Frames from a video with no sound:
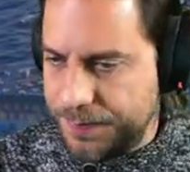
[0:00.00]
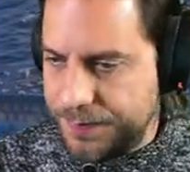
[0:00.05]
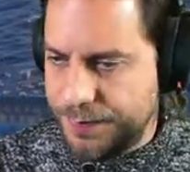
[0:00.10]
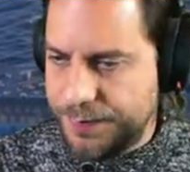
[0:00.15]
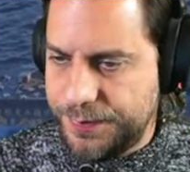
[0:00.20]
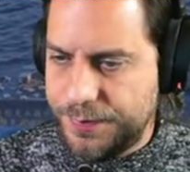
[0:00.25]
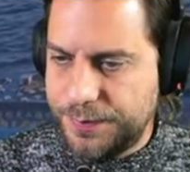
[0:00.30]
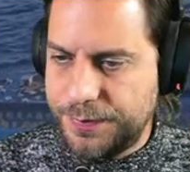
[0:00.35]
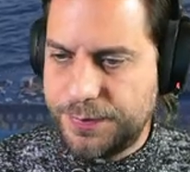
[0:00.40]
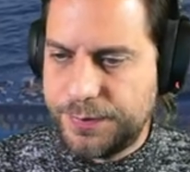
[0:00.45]

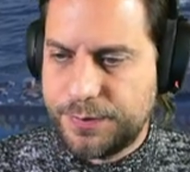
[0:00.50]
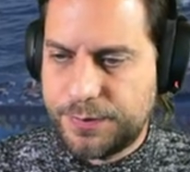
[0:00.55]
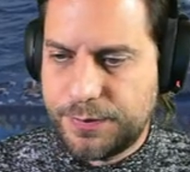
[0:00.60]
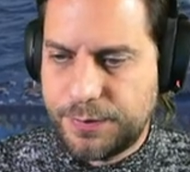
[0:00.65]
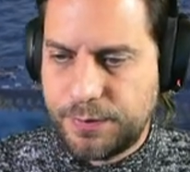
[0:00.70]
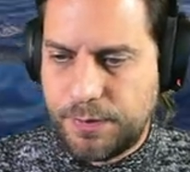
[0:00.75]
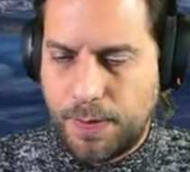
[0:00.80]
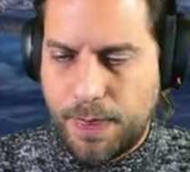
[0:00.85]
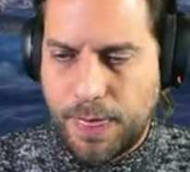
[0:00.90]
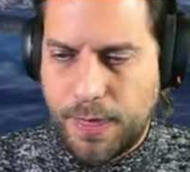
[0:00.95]

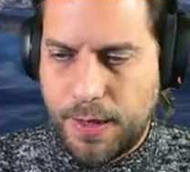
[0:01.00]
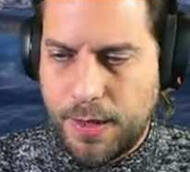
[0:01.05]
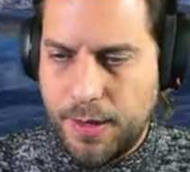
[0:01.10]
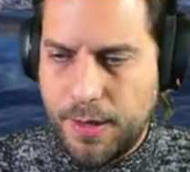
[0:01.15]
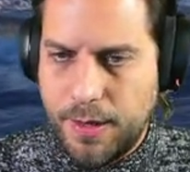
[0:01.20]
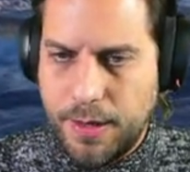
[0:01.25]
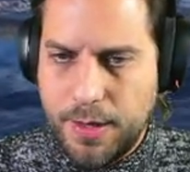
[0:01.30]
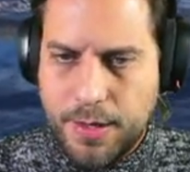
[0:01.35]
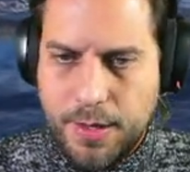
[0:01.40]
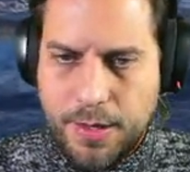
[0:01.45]

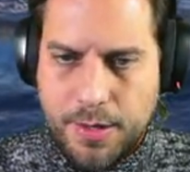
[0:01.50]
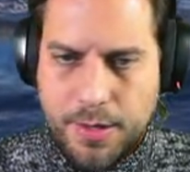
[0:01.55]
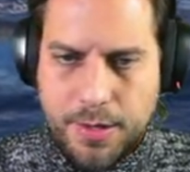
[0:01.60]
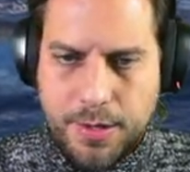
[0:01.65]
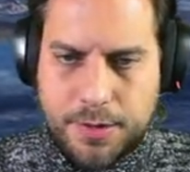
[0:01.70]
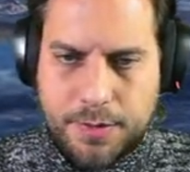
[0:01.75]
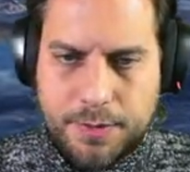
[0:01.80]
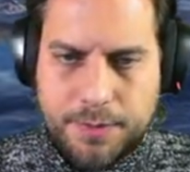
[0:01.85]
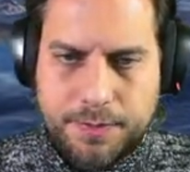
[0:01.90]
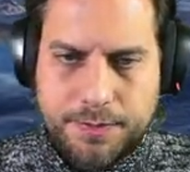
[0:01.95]

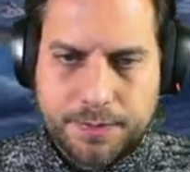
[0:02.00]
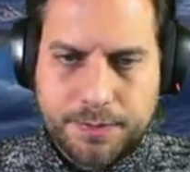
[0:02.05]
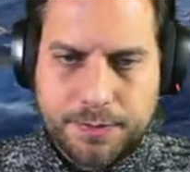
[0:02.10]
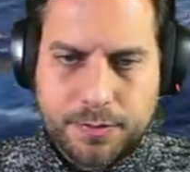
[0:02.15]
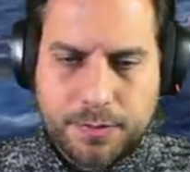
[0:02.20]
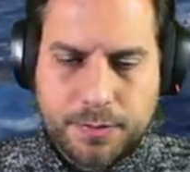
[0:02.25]
(no one is talking)